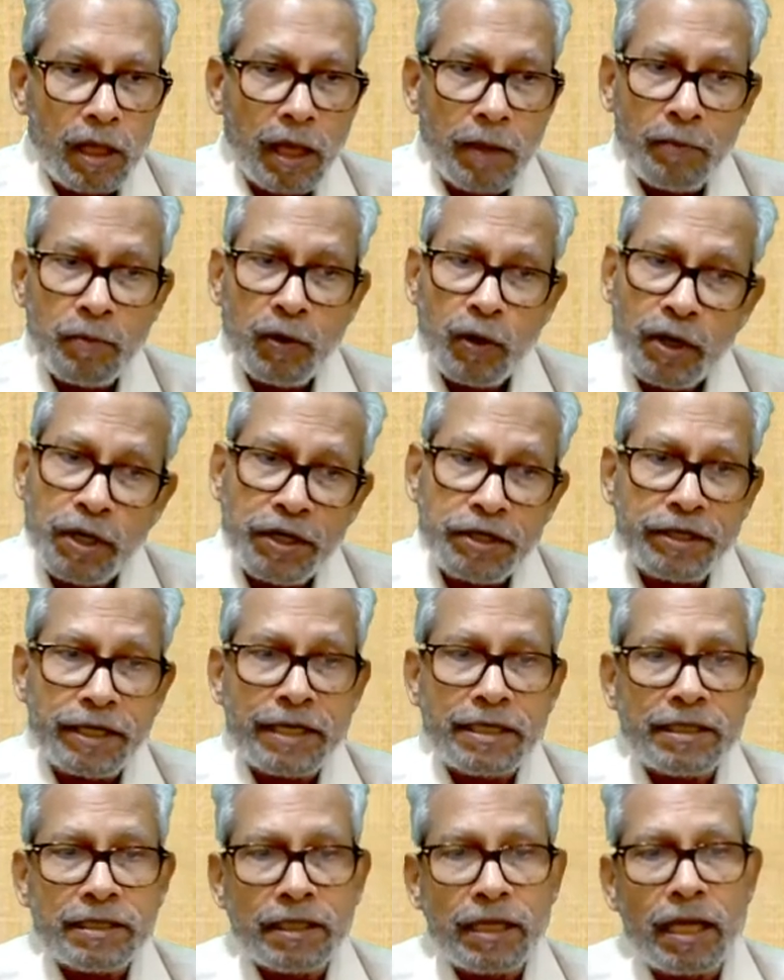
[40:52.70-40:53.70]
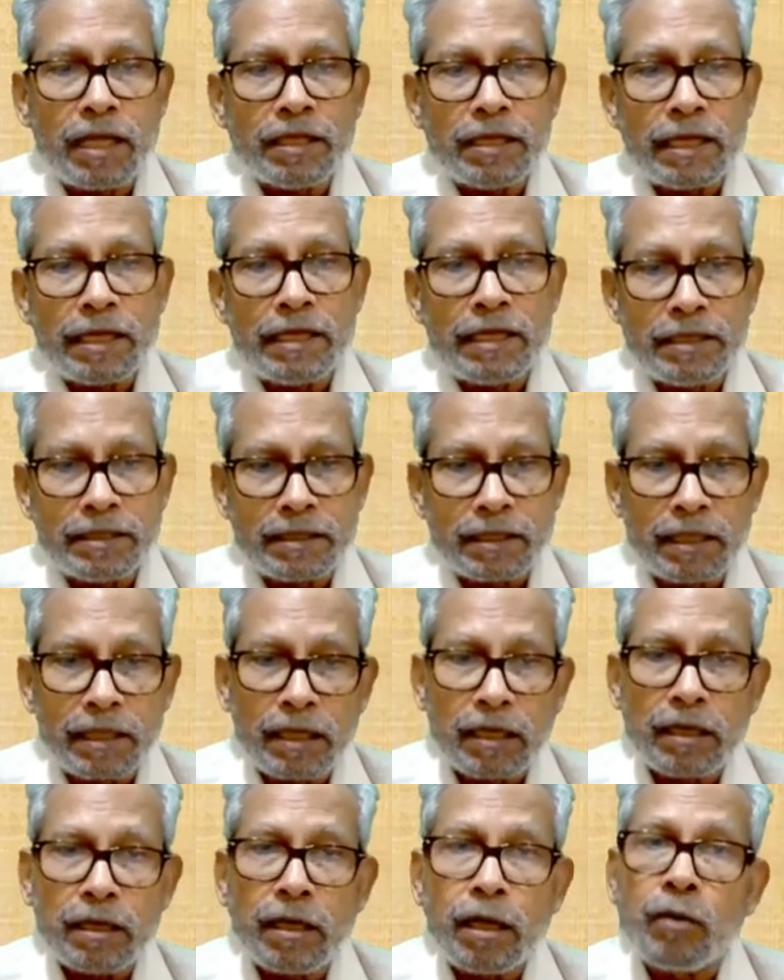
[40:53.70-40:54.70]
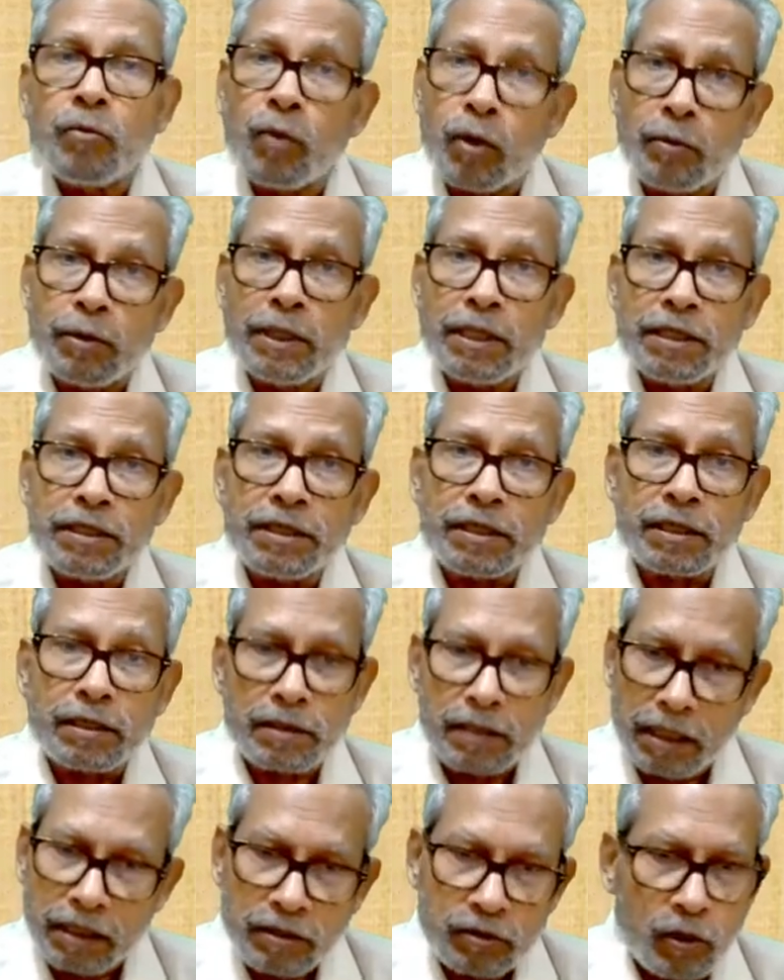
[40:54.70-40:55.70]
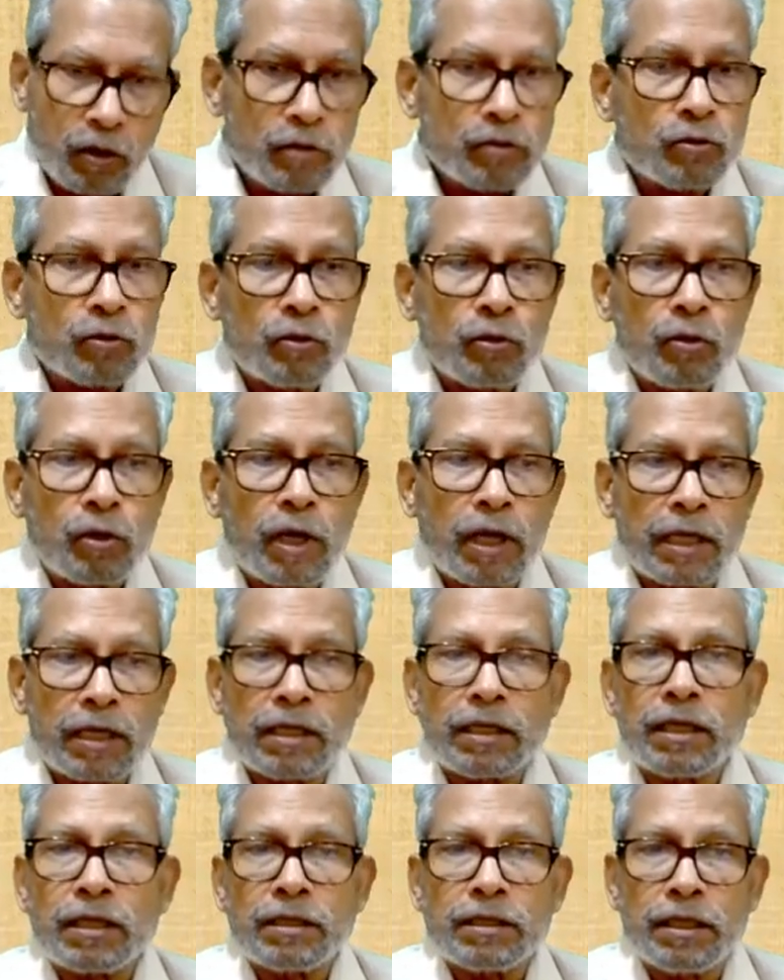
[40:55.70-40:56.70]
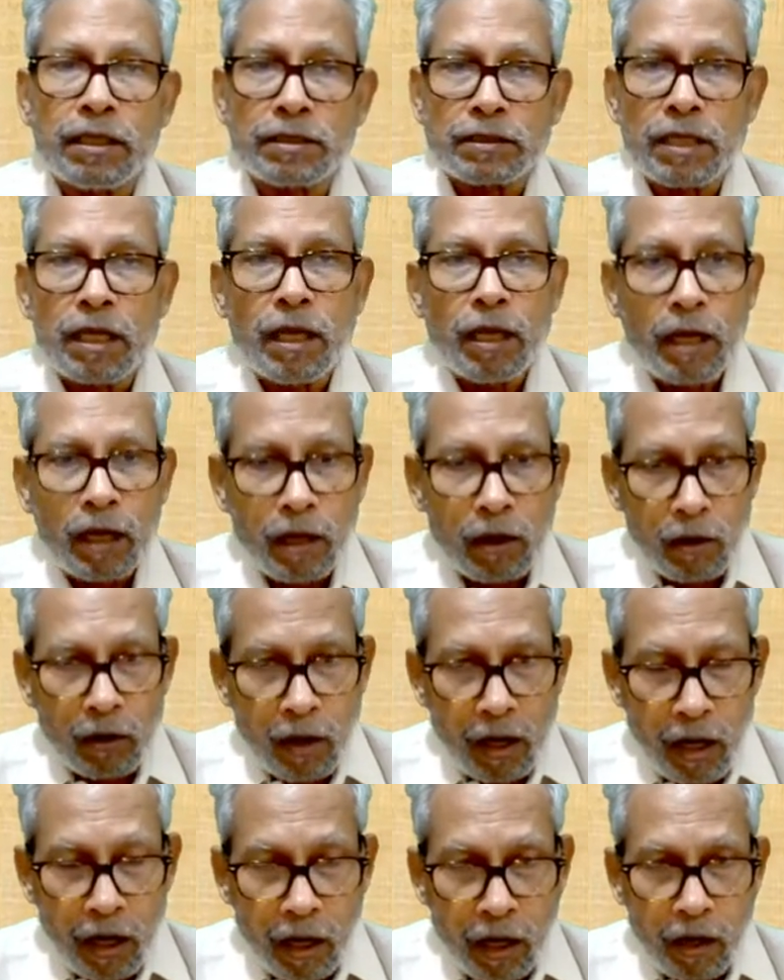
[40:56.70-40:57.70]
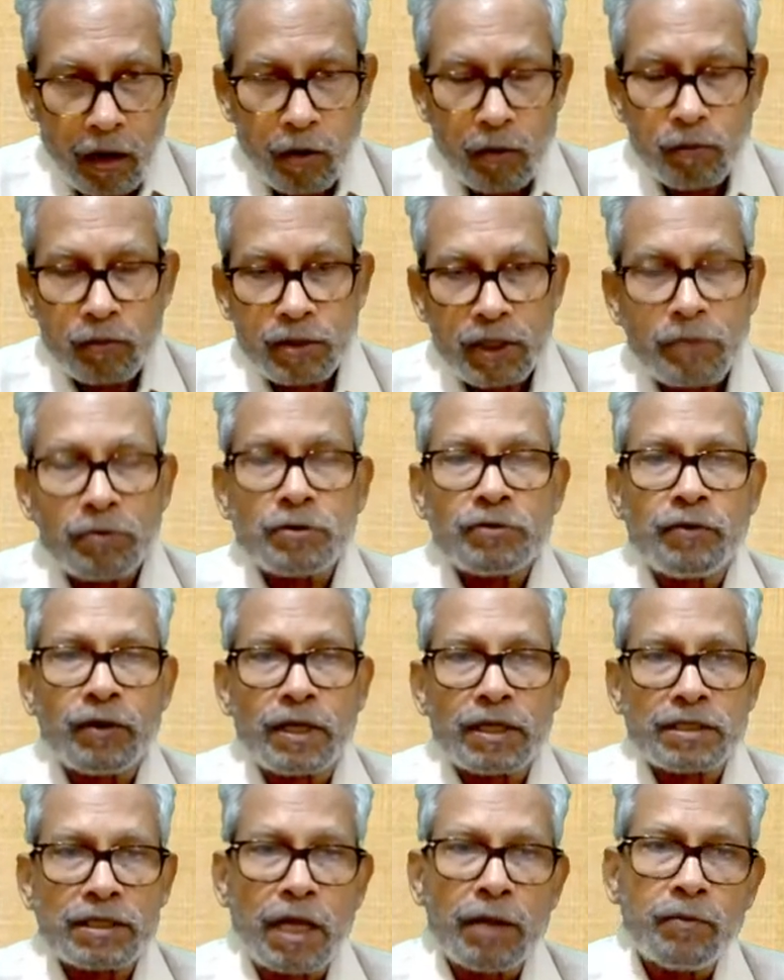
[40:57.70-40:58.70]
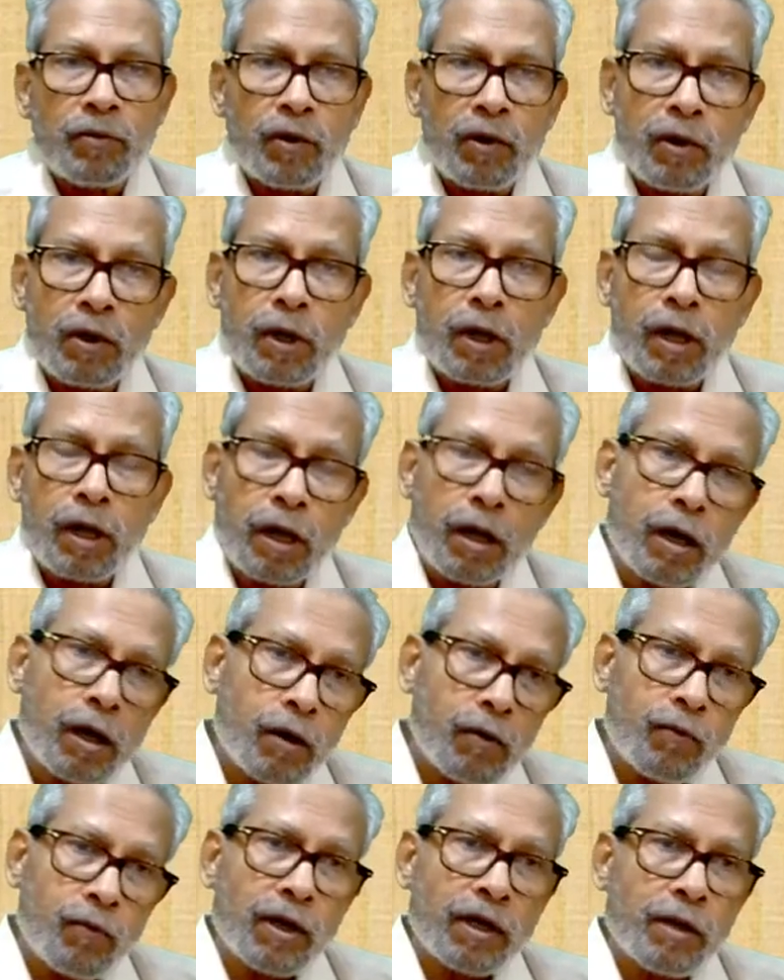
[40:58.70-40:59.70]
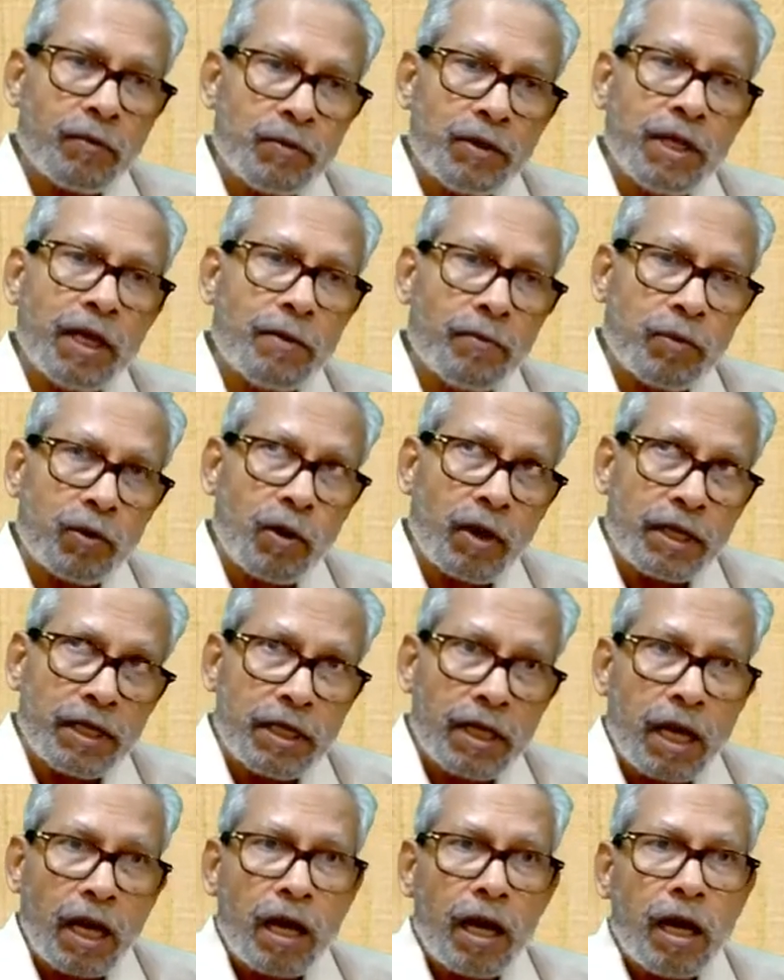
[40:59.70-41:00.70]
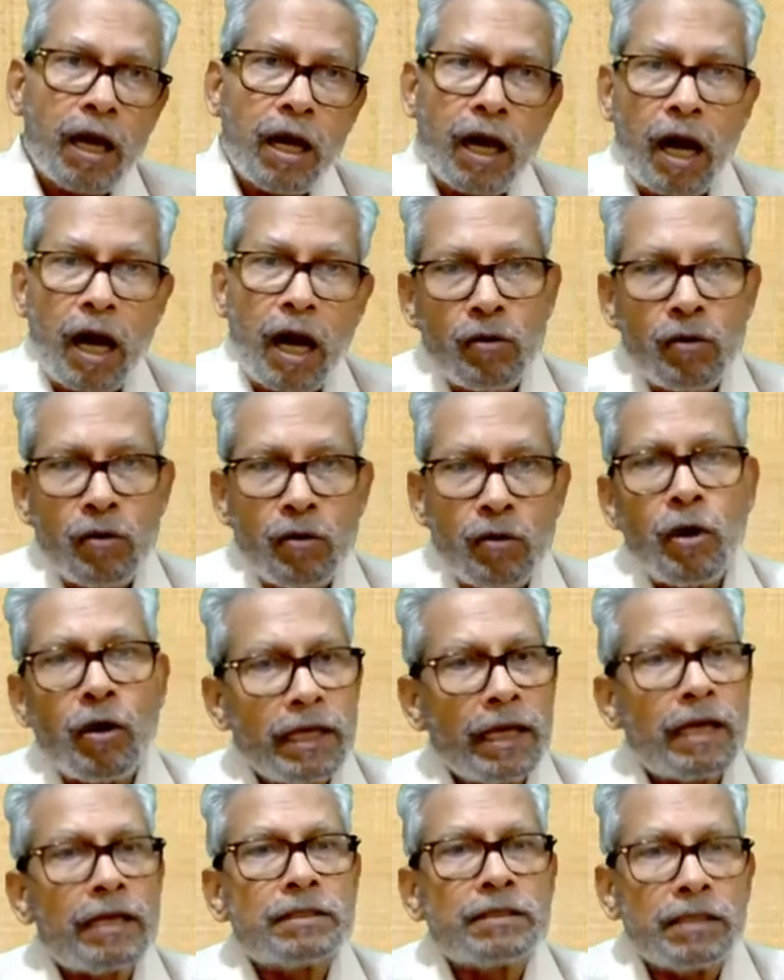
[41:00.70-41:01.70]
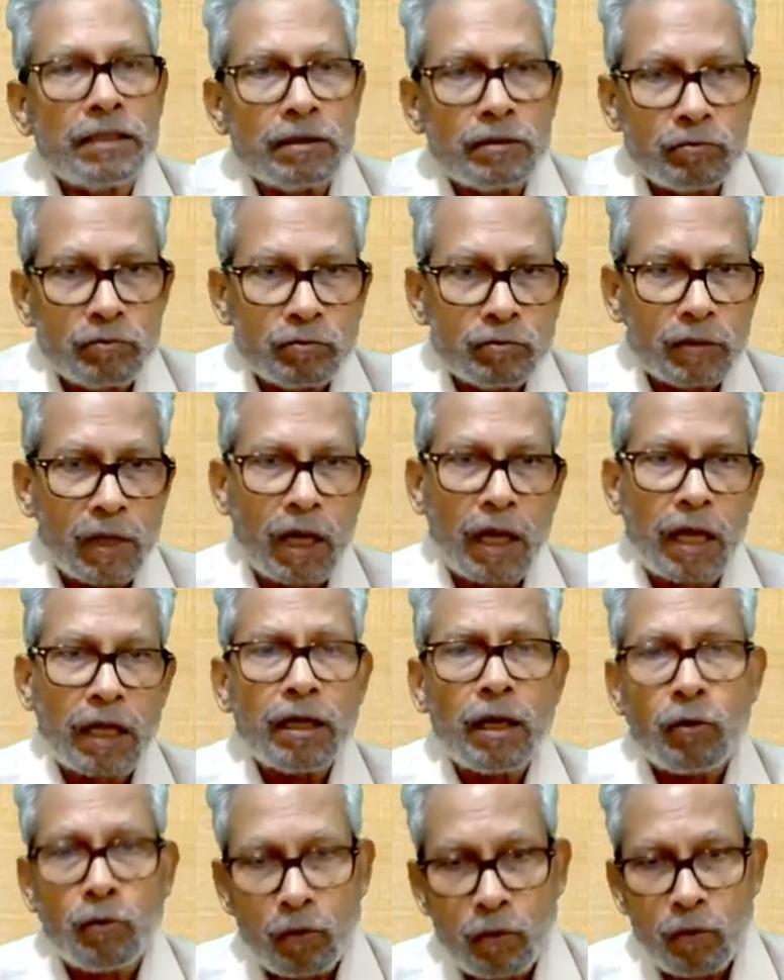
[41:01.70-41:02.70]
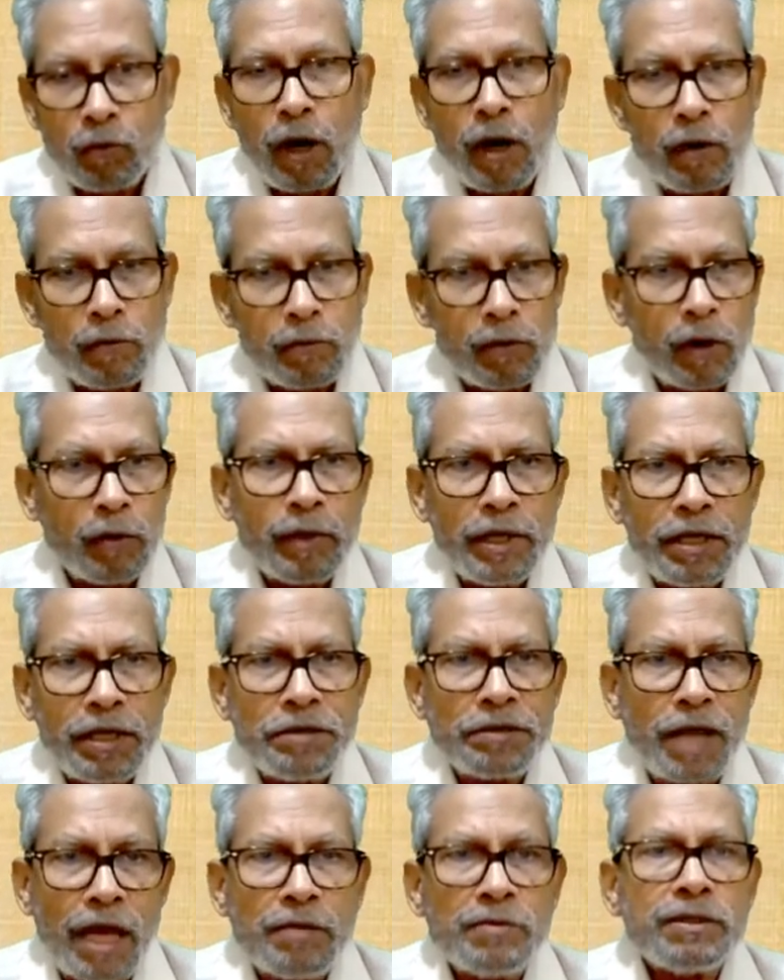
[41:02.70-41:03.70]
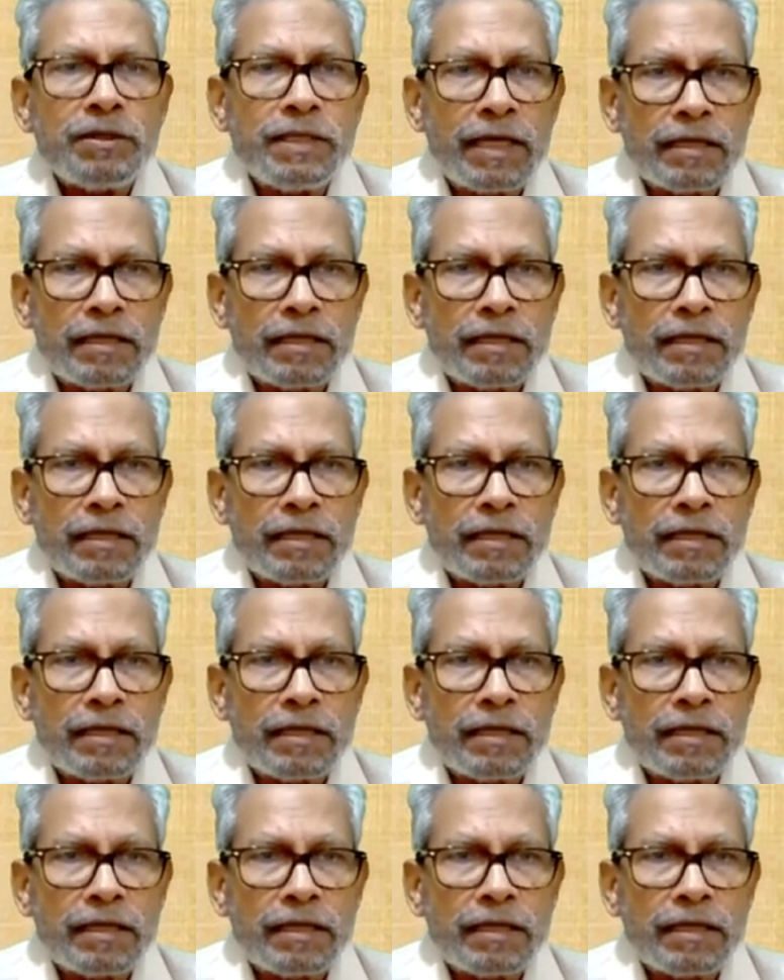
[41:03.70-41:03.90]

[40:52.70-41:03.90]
Employee retention and the internal mobility. That is also another thing. Suppose, for example, one of the employee, how long he has how many times